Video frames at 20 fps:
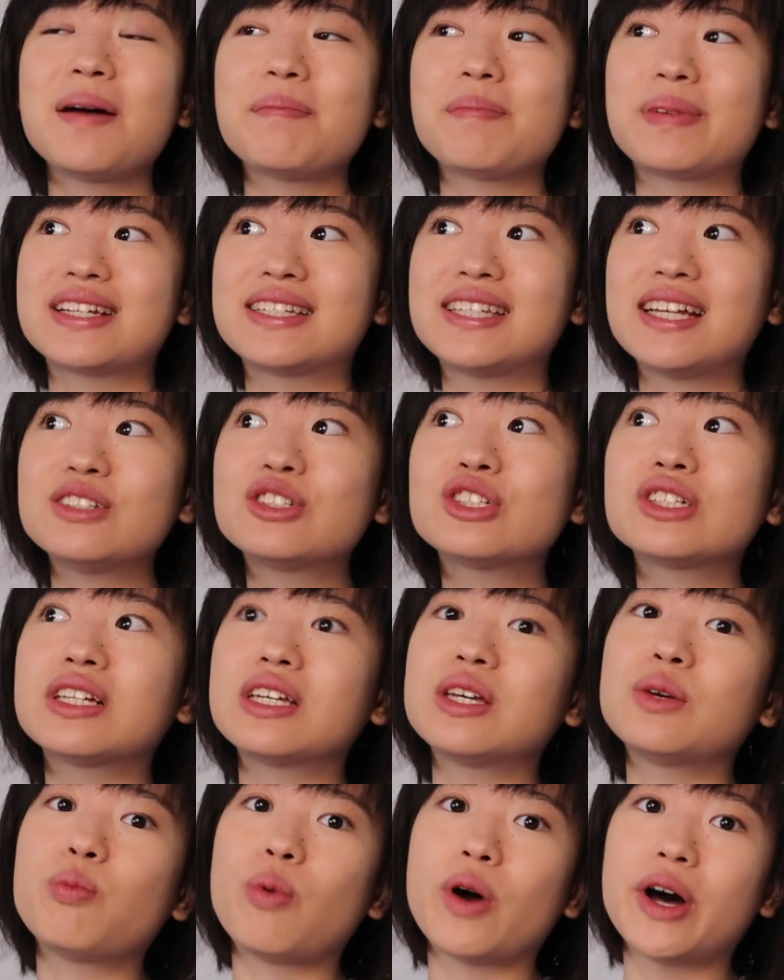But
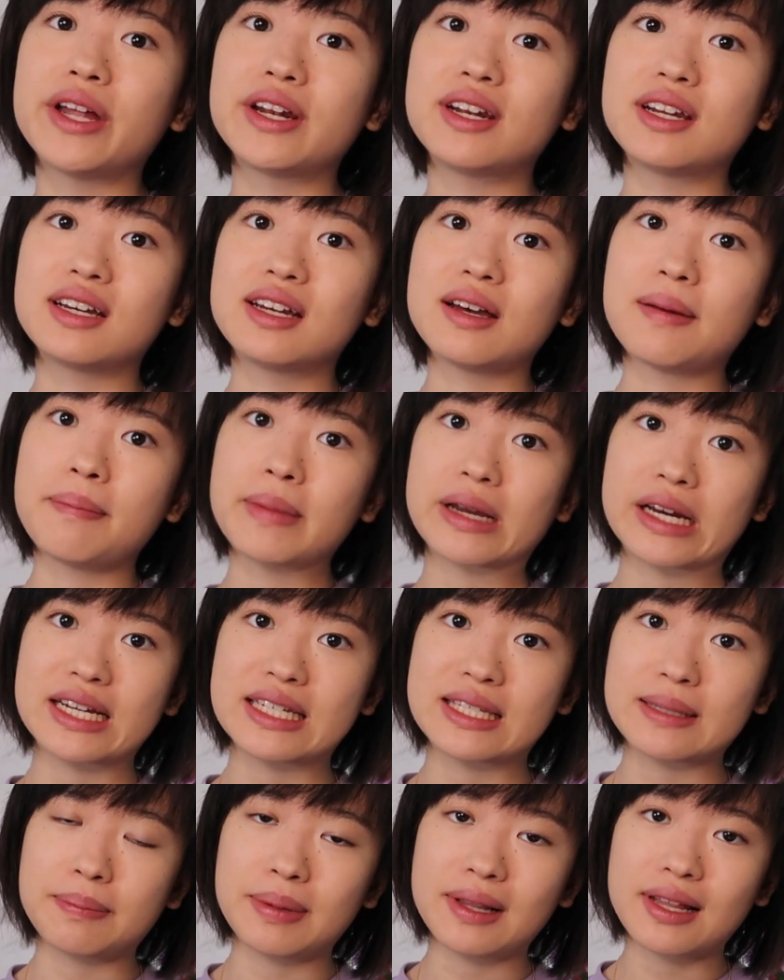essentially one
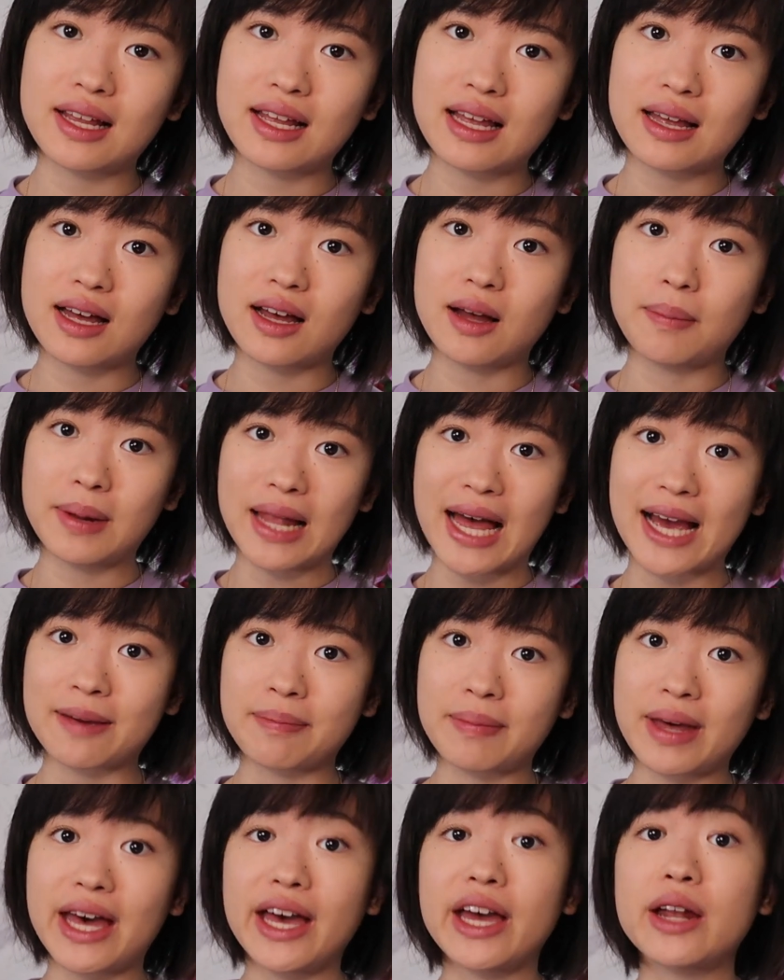marries a black
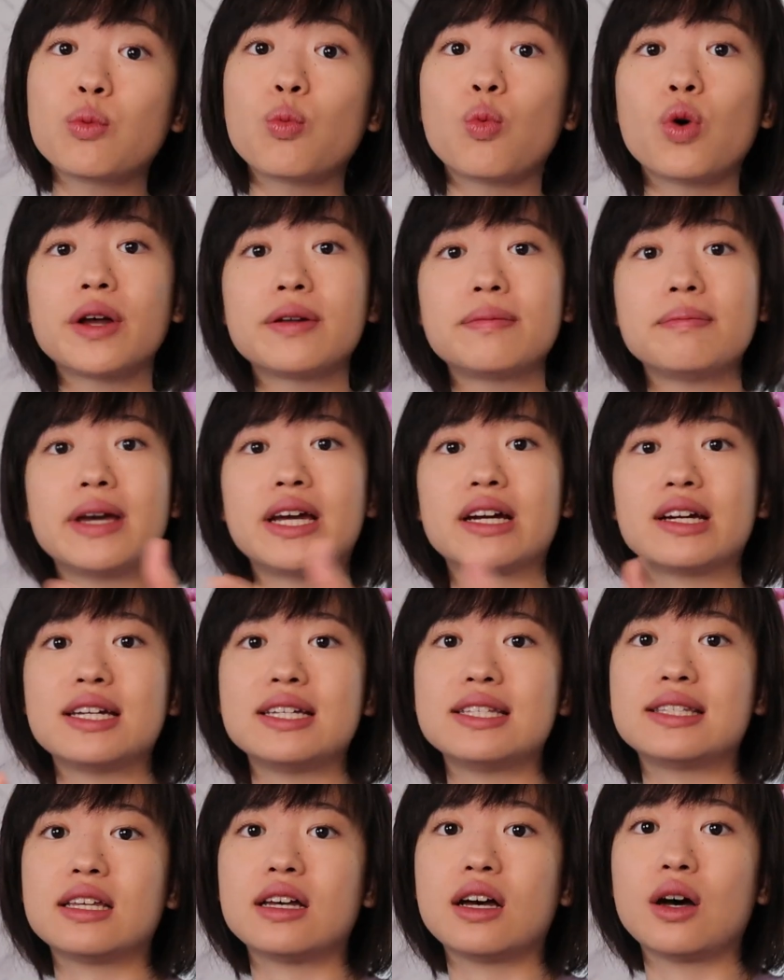man, one
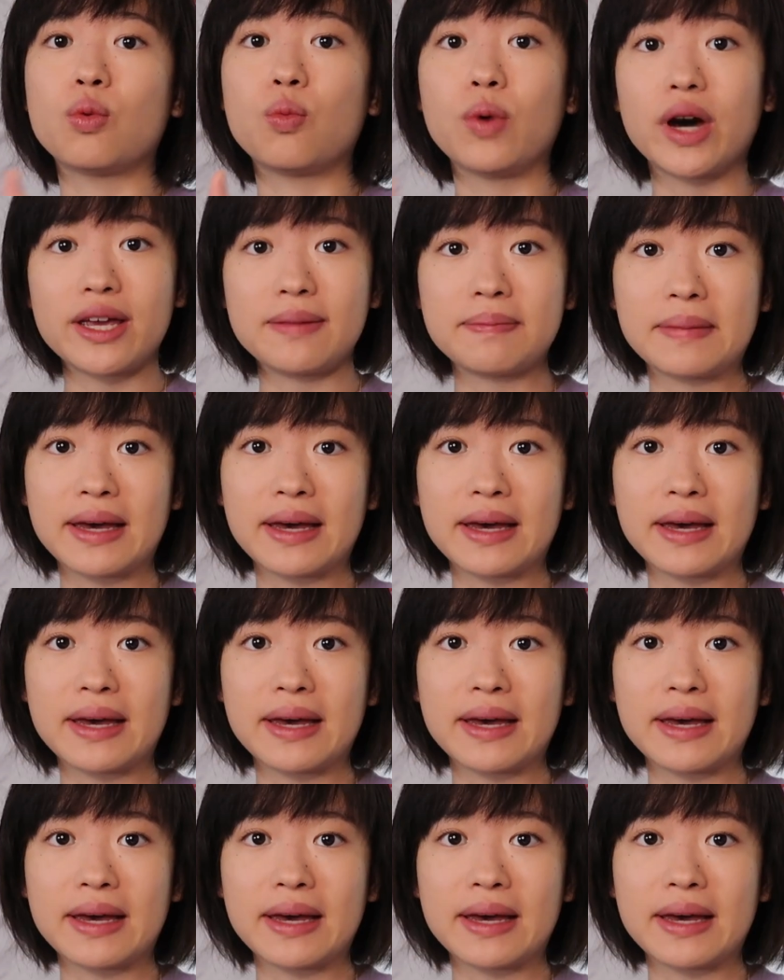marries a white